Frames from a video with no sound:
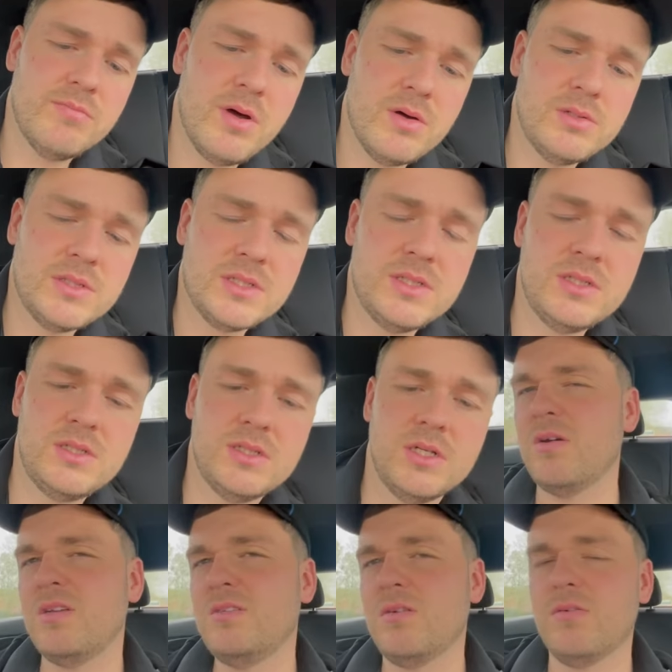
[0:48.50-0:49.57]
postage.
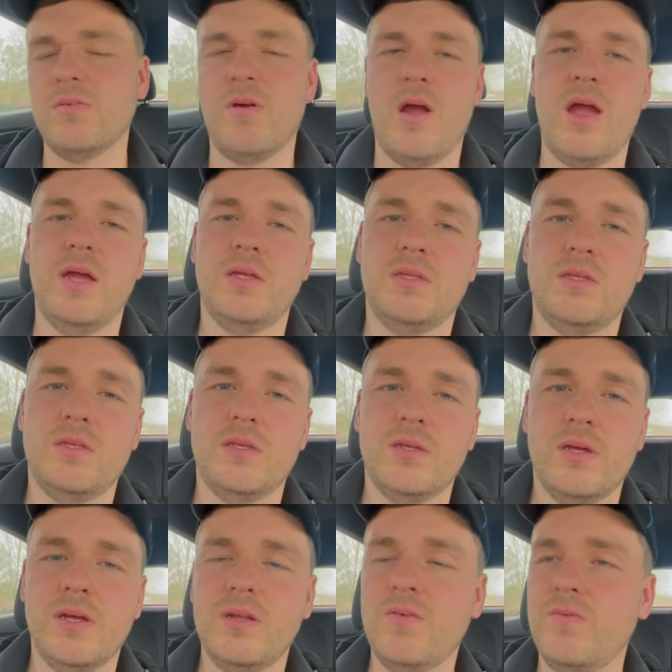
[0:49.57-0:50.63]
Oh, it's all right.
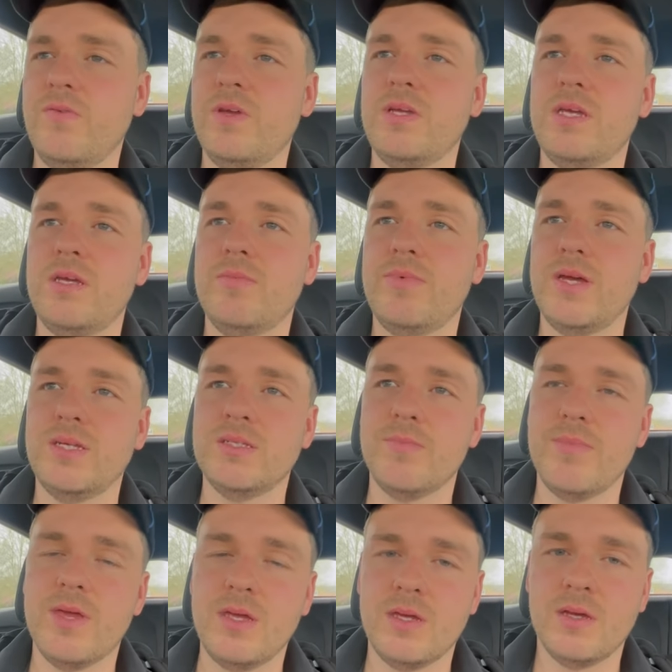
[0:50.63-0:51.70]
I don't think eBay's a
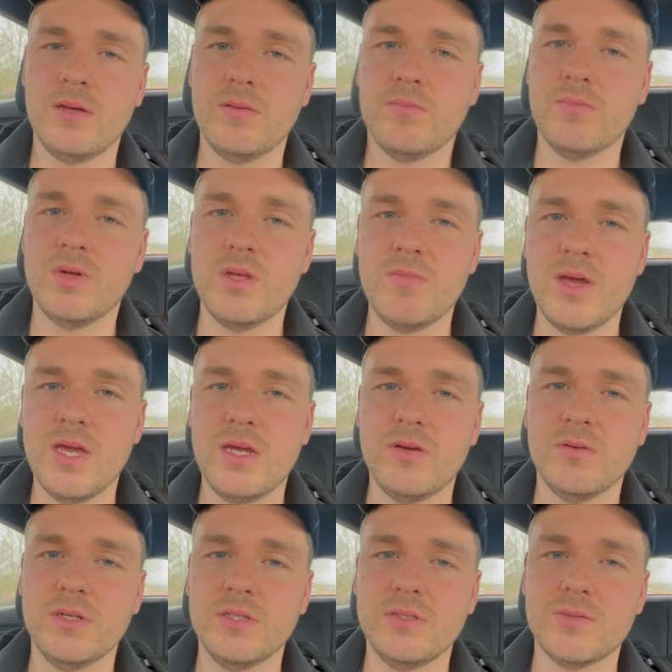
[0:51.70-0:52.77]
big money
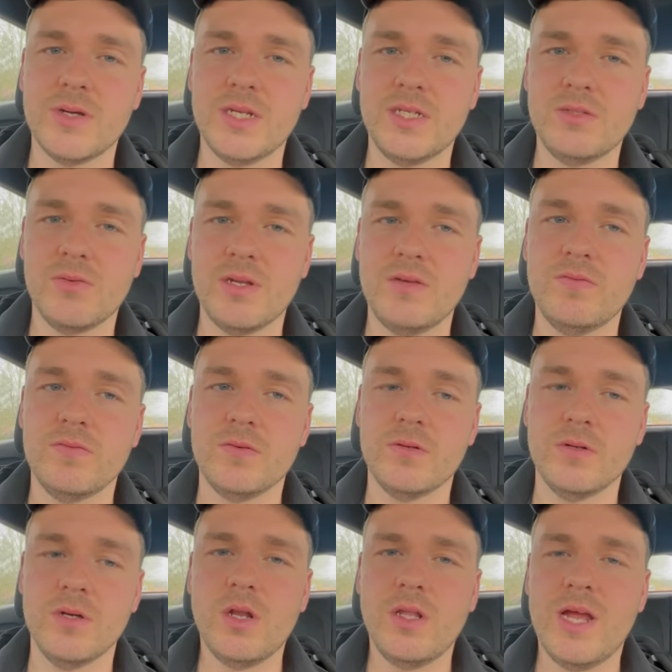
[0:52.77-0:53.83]
maker in
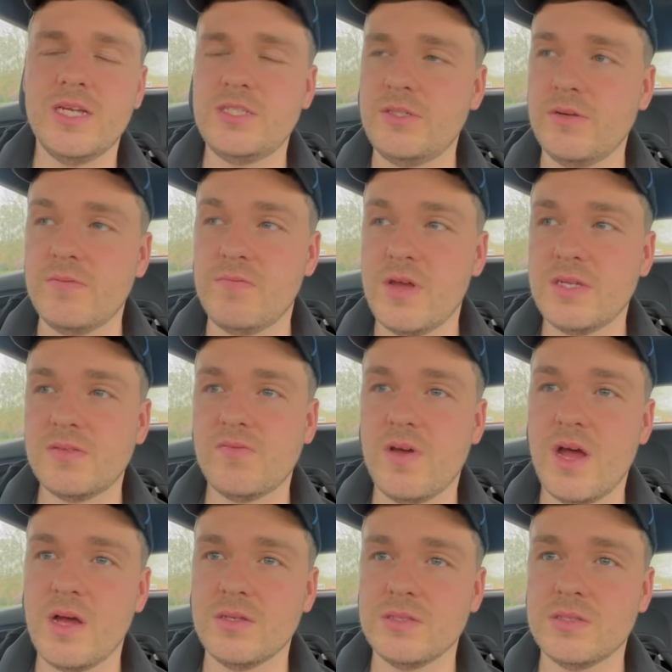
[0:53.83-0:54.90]
2024 unless you invest
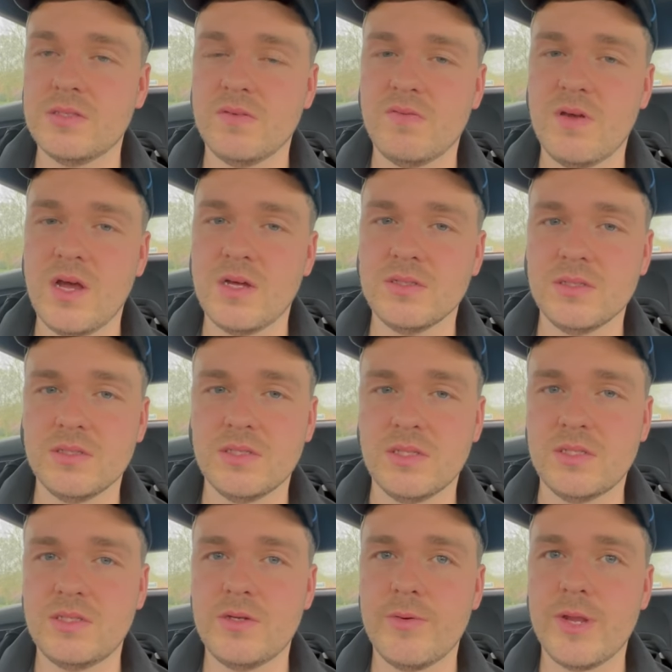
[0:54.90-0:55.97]
thousands and thousands
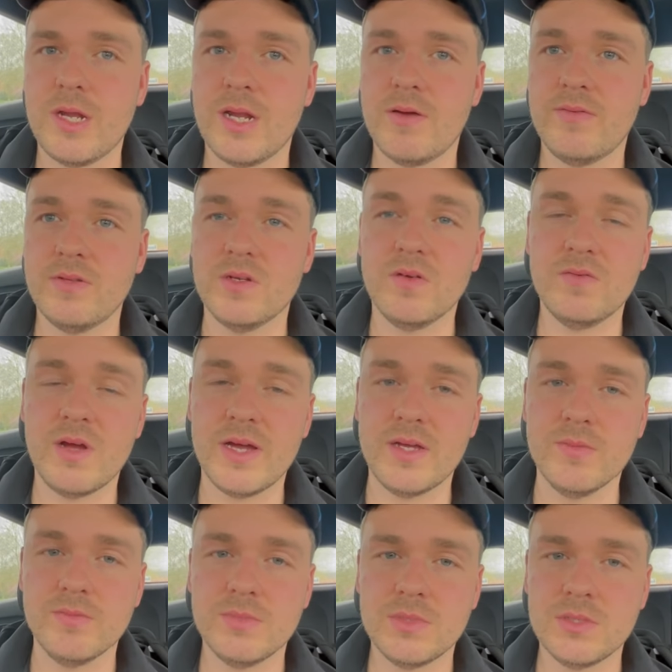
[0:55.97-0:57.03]
into it and have enough
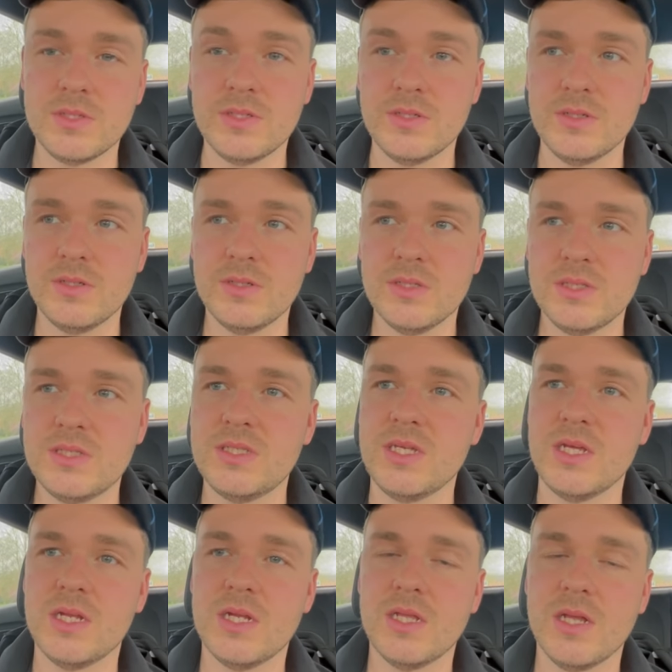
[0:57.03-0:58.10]
items to
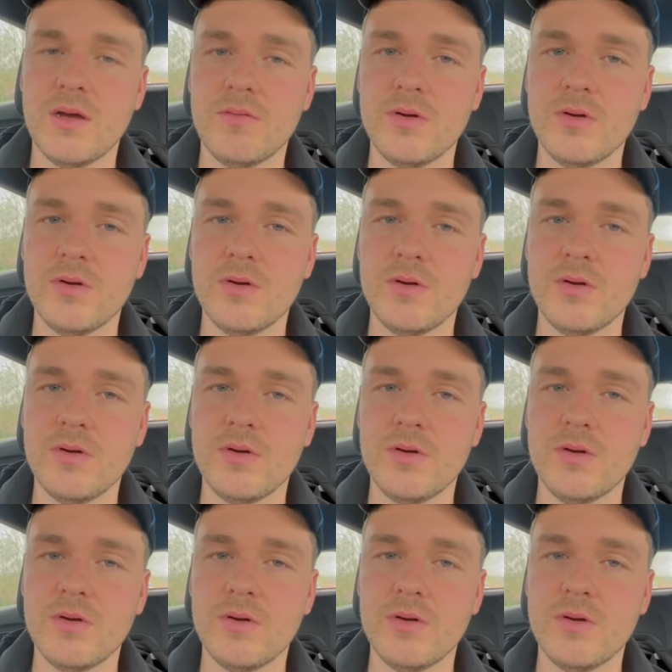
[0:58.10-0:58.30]
see it in that